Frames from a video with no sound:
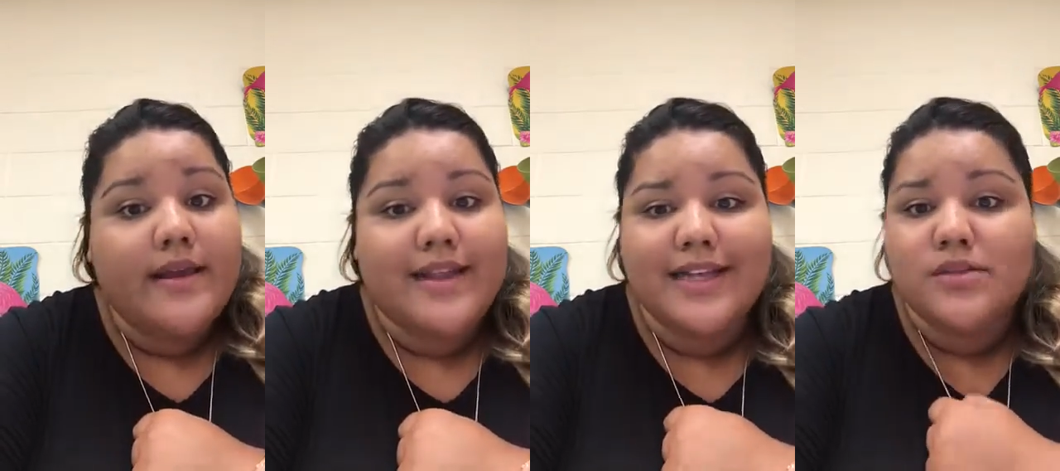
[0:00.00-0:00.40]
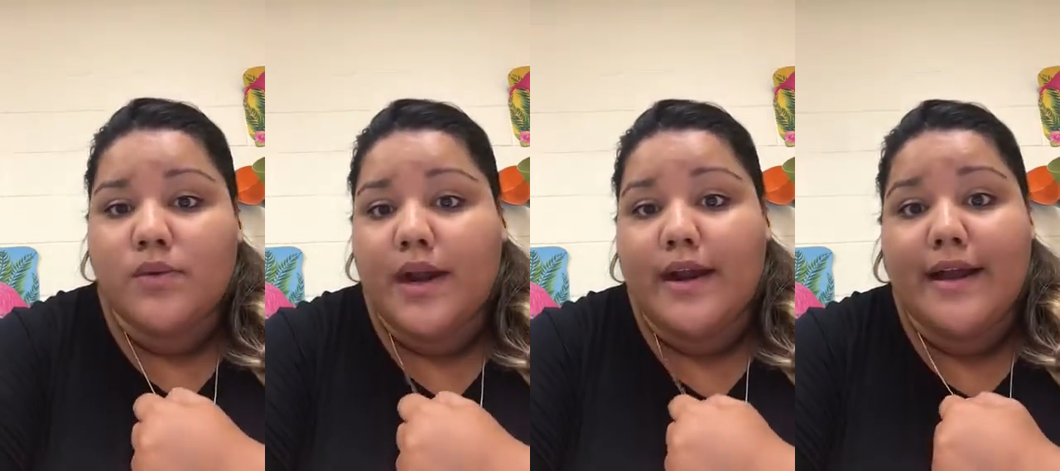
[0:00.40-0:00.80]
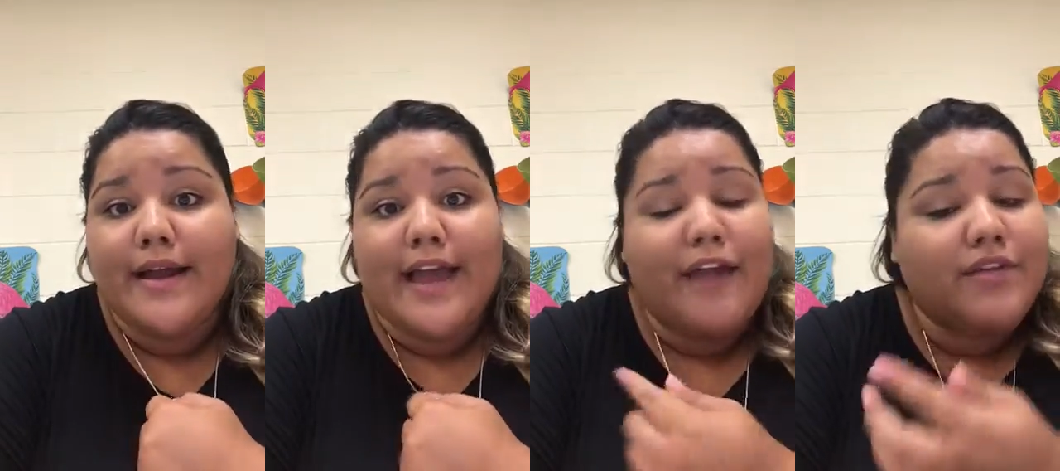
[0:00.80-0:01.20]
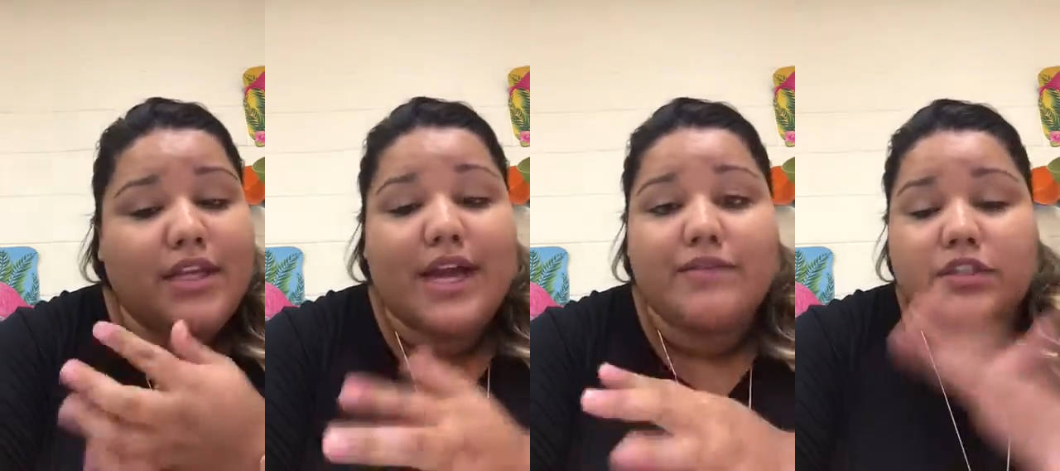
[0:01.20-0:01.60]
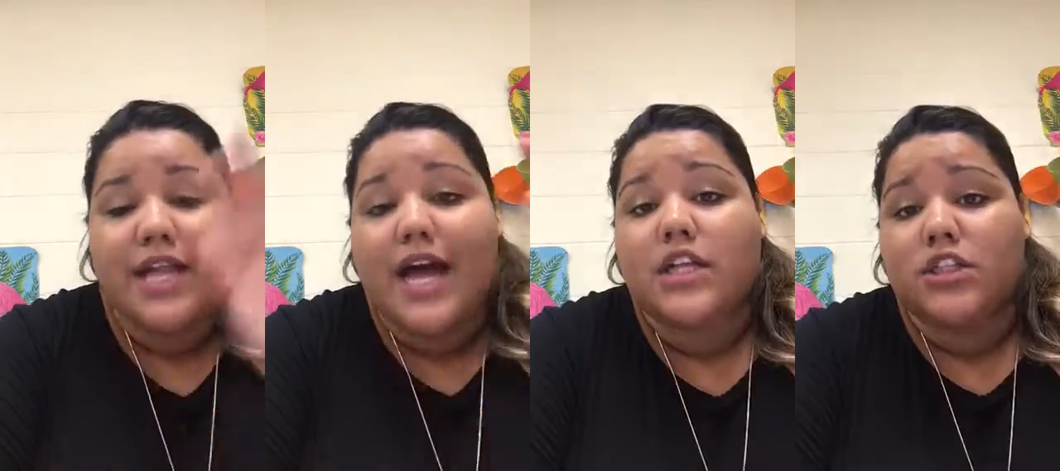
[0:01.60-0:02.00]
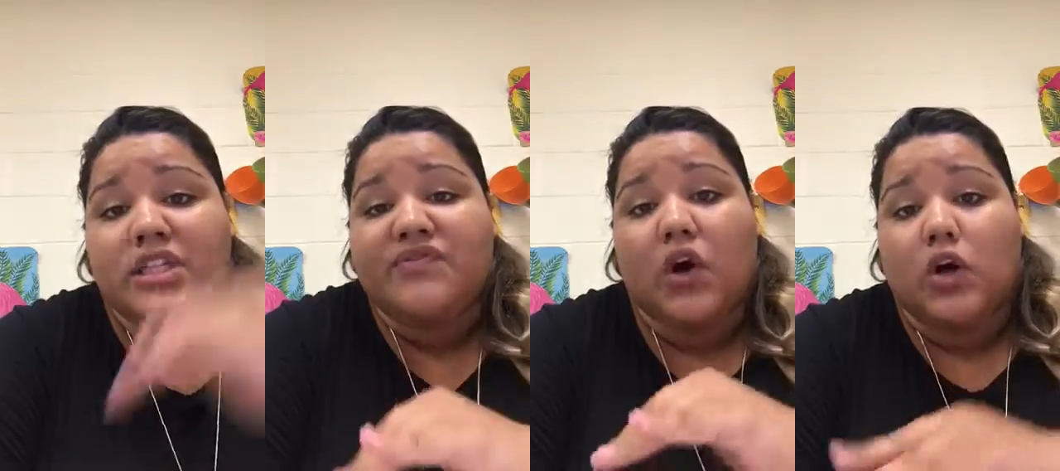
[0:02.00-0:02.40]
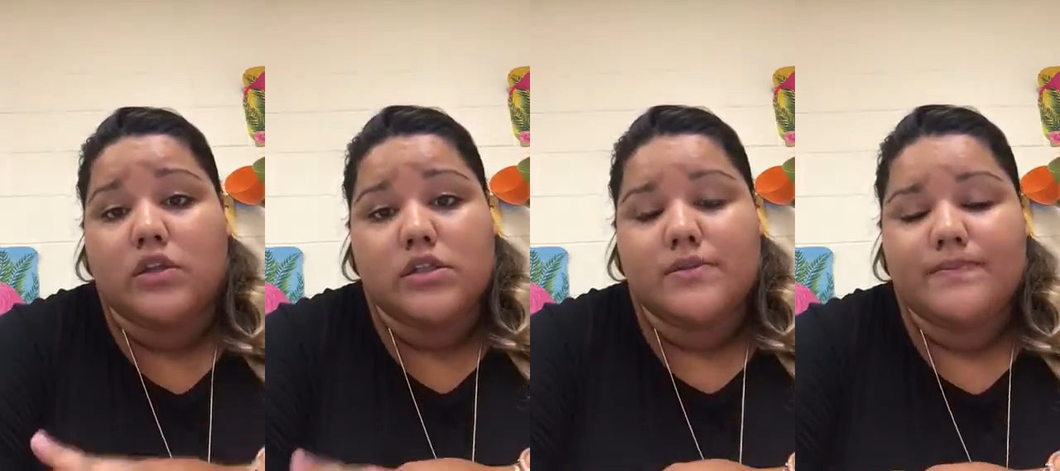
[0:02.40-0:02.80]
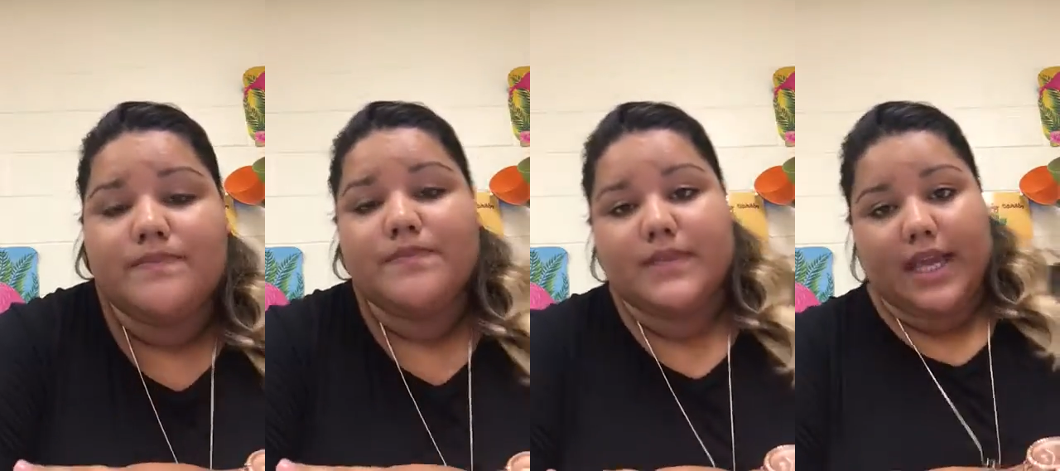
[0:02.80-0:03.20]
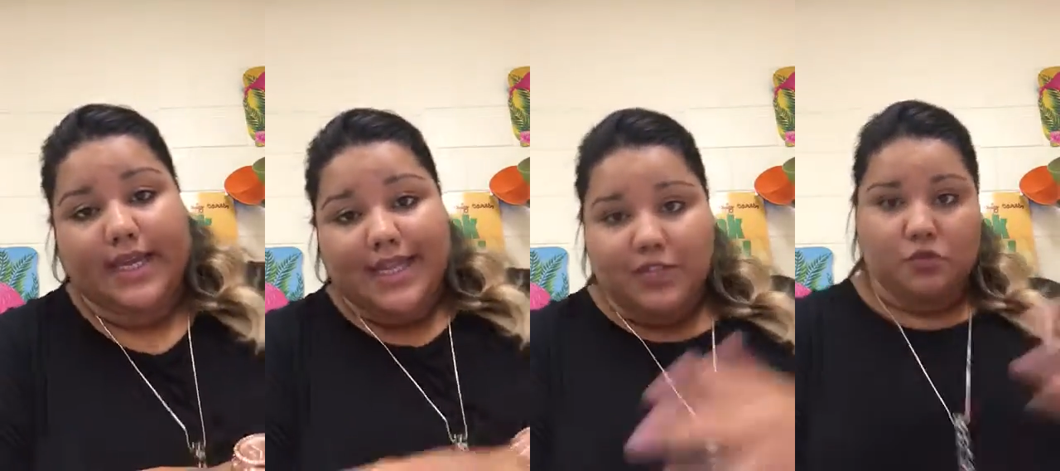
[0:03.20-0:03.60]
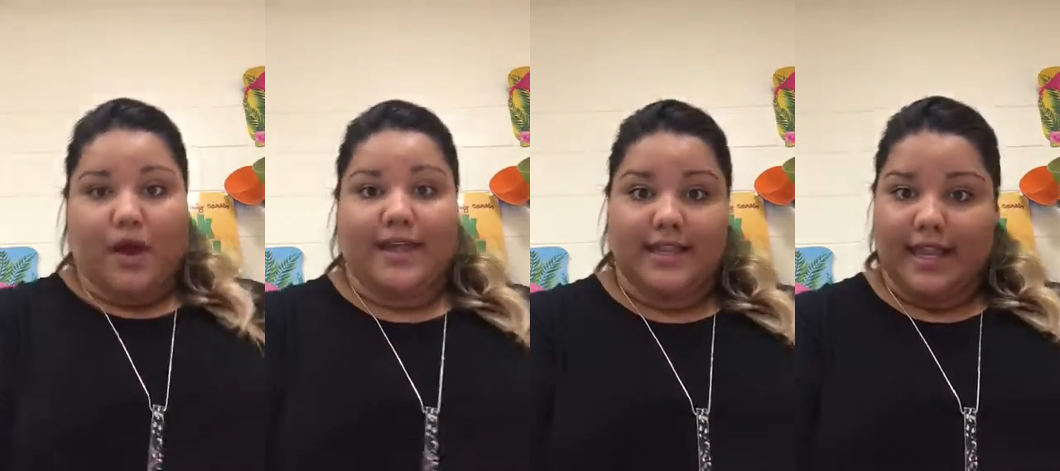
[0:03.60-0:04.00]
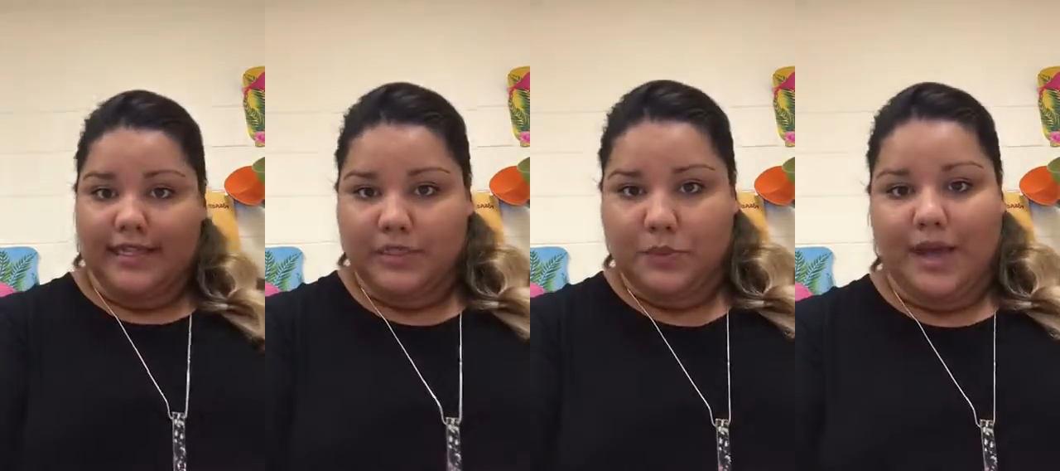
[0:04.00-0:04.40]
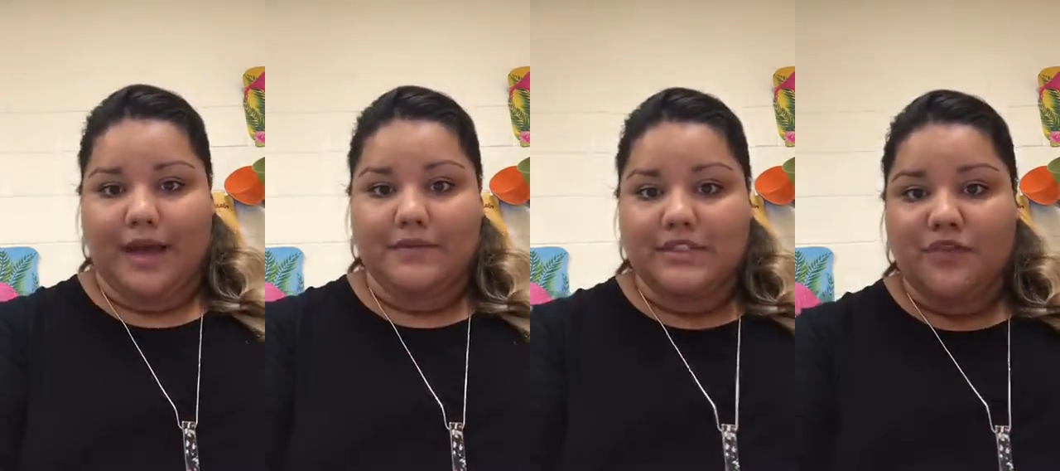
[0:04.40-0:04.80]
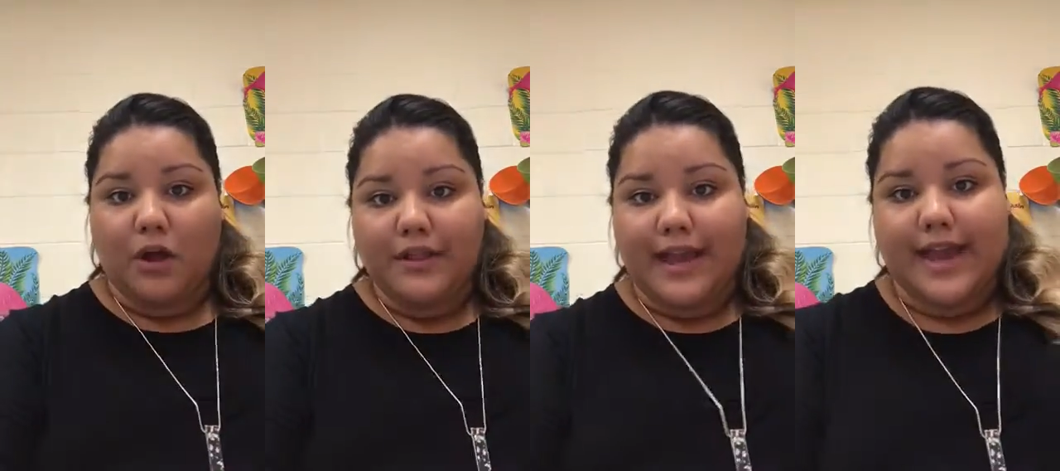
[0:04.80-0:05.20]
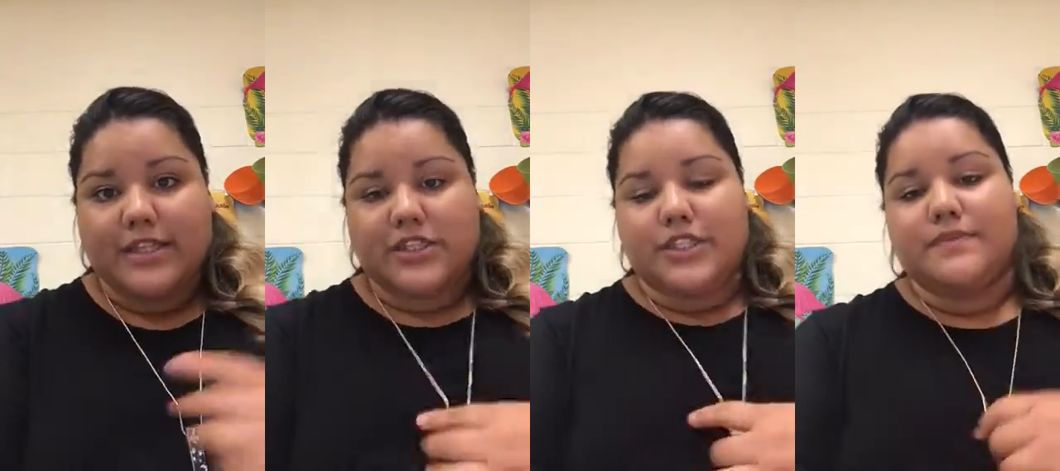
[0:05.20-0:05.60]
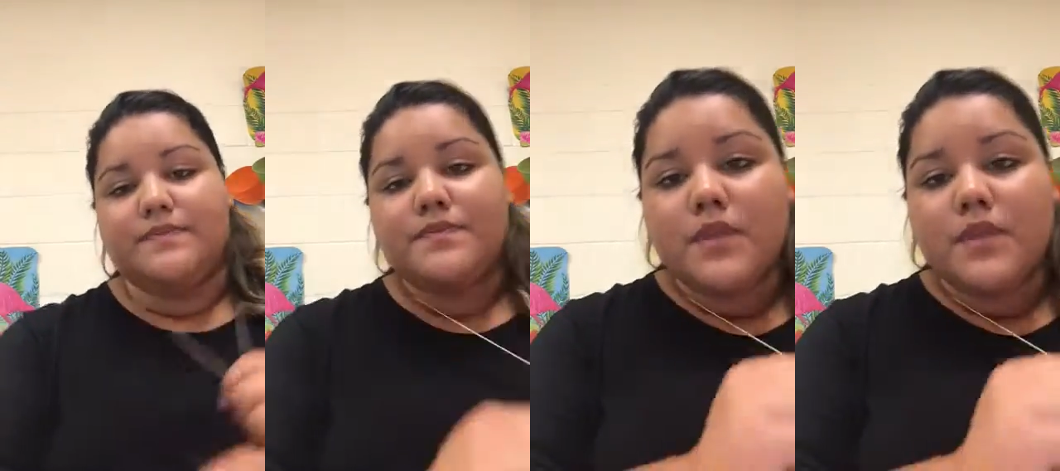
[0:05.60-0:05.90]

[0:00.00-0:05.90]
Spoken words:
That's where everything after that just falls. Okay, that's why the next thing we have is falling action.